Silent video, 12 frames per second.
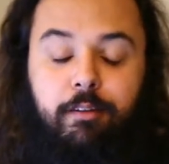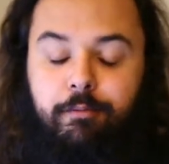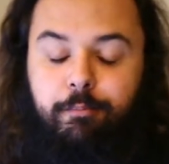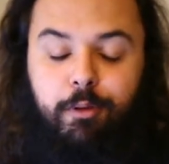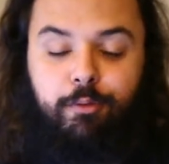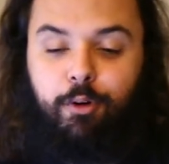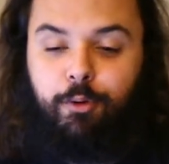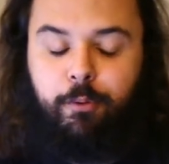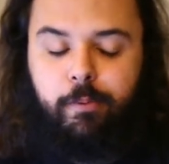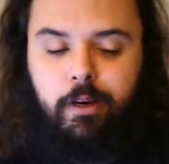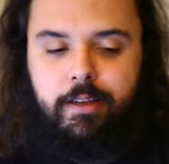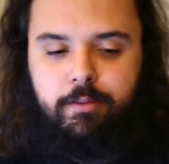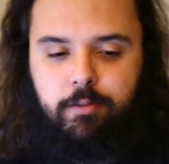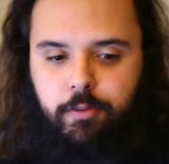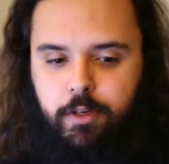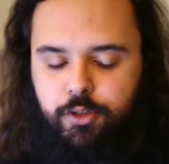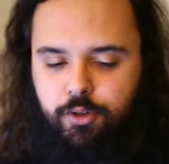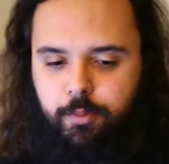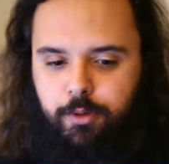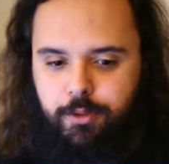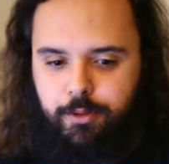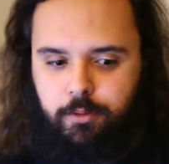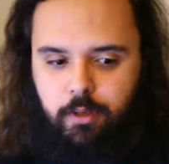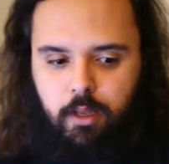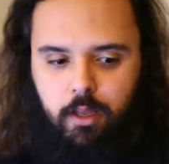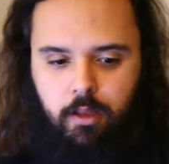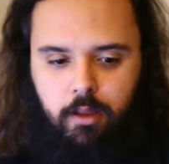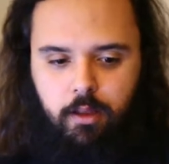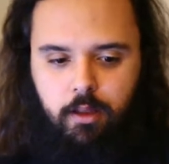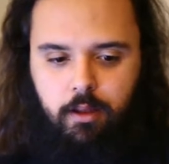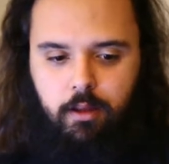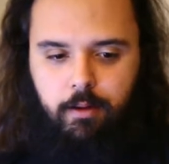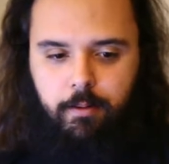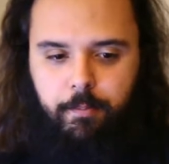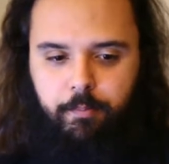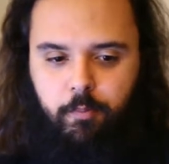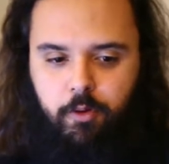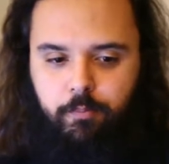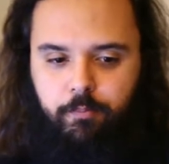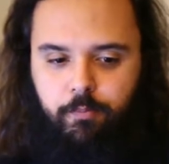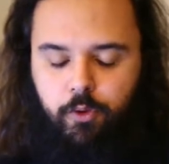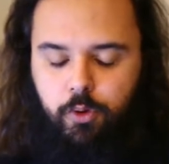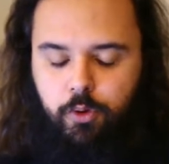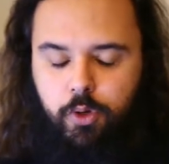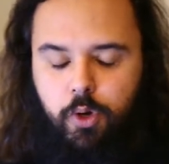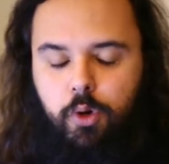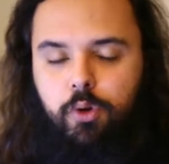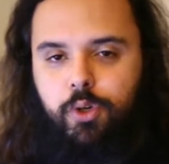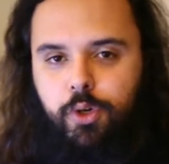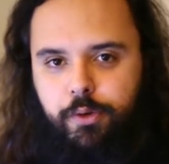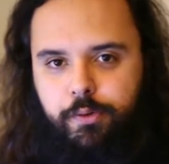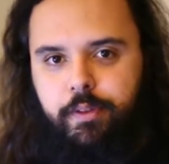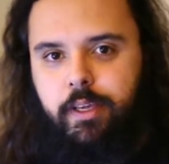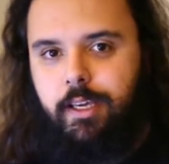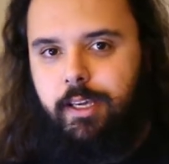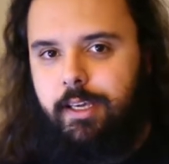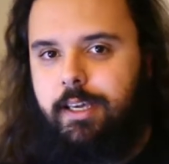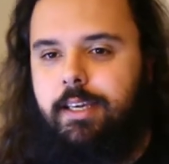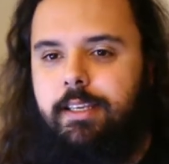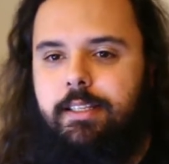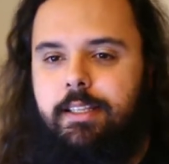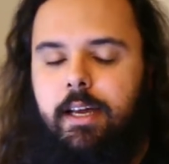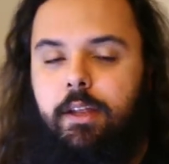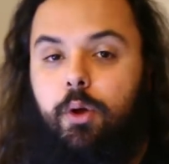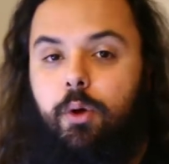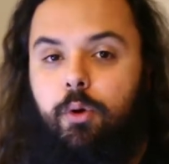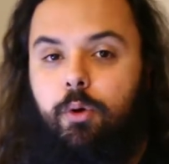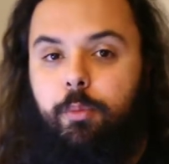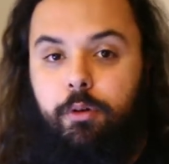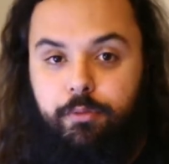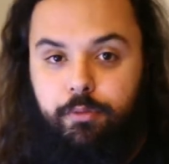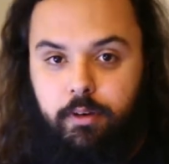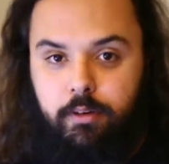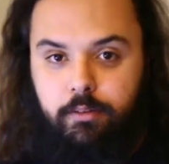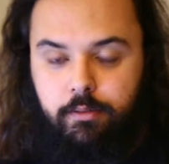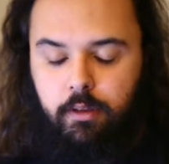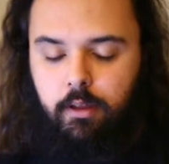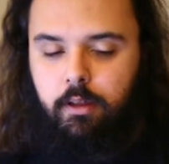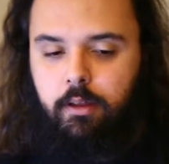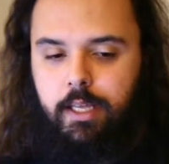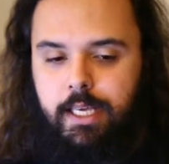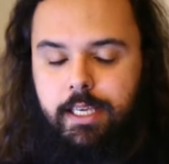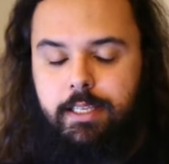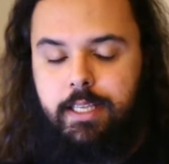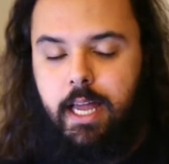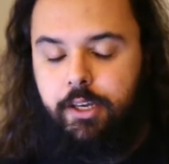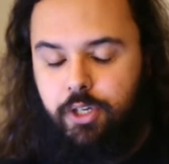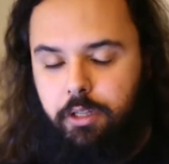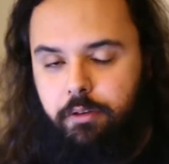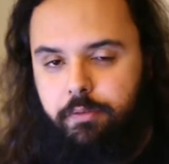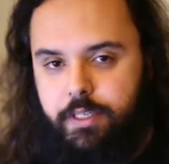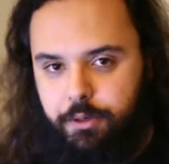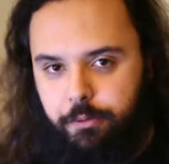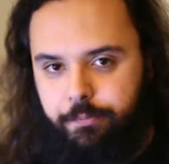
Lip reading: Before we realized we finished the bottle. But the good thing is that her boyfriend is actually a physio.